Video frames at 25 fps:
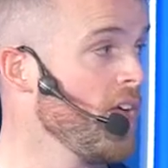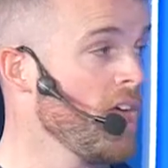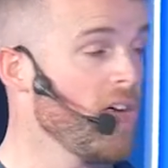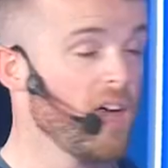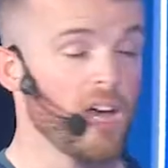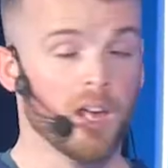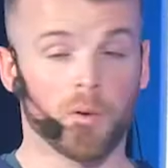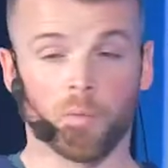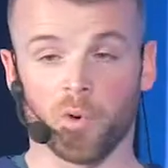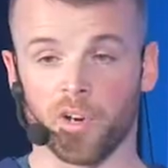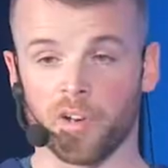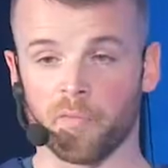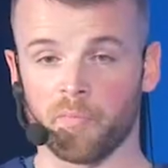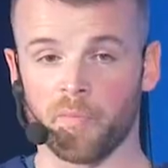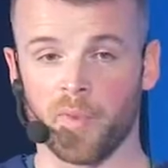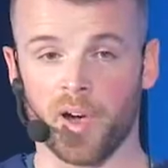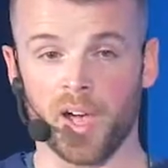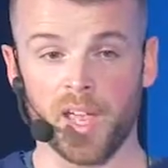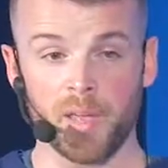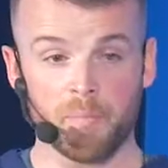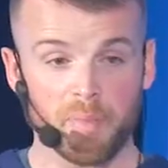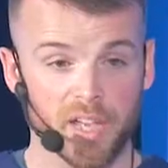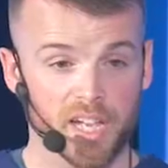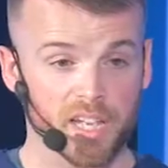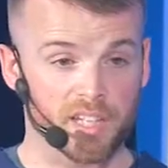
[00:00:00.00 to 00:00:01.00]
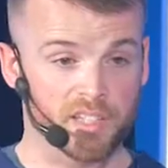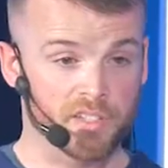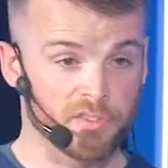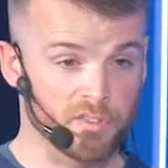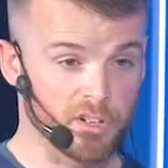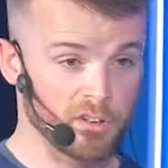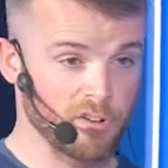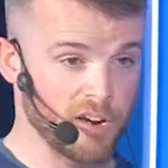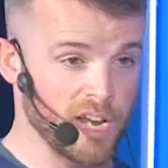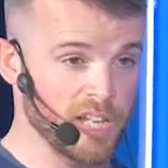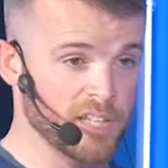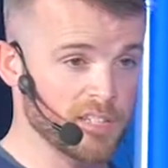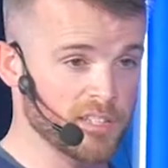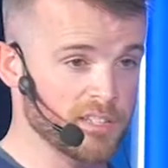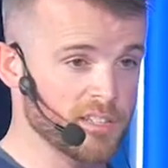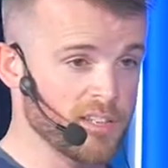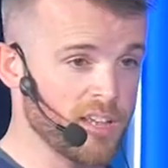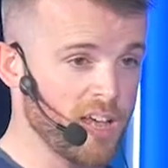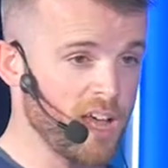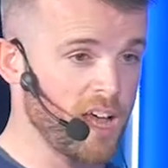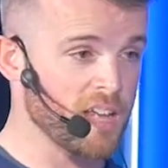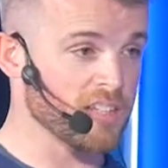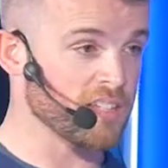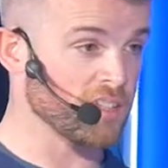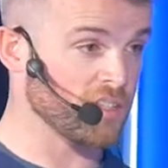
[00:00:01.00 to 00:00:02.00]
And one of my biggest regrets
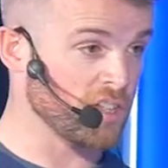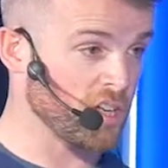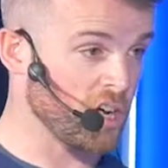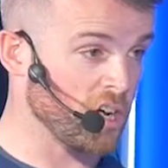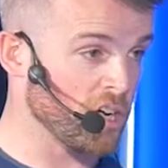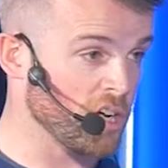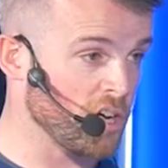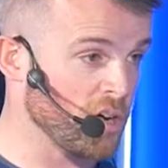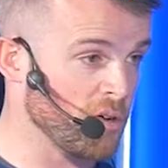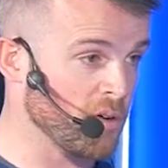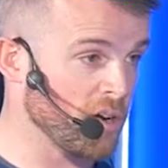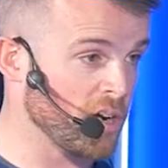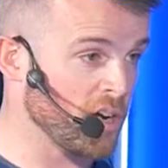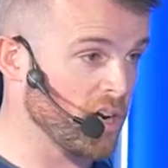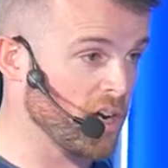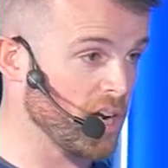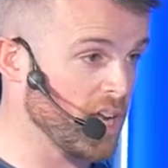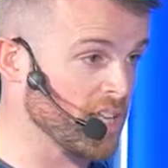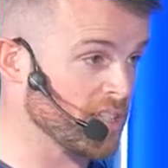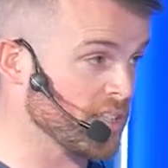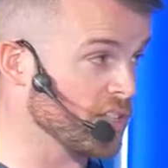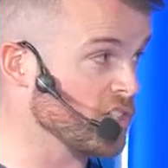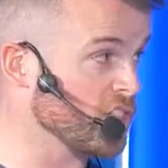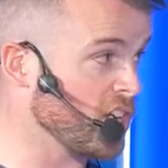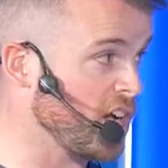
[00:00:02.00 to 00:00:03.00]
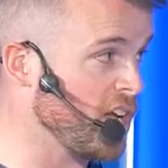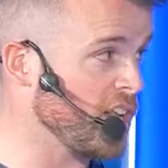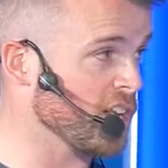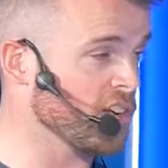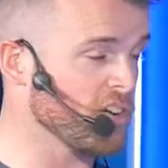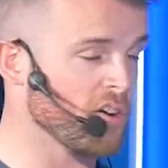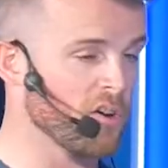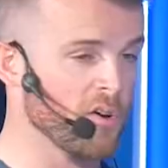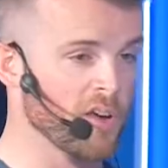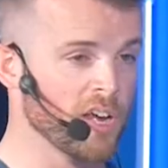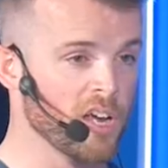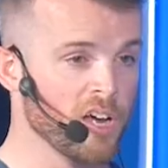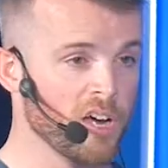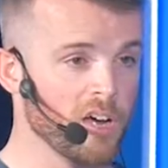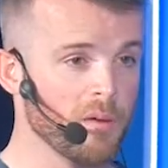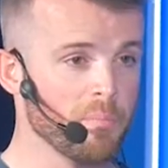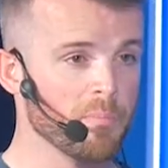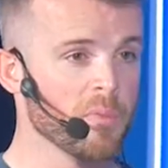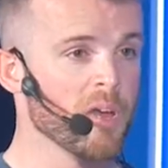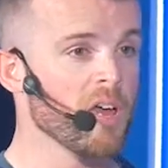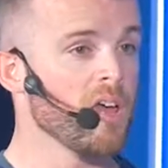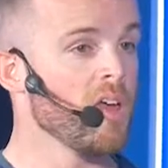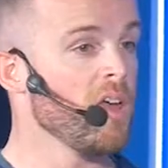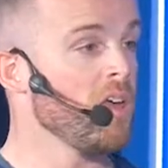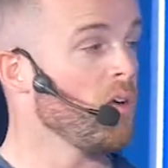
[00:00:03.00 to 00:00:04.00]
as a dog owner, as a child growing
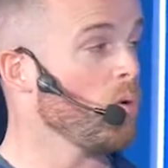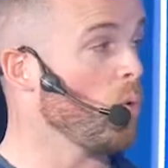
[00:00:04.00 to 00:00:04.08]
up,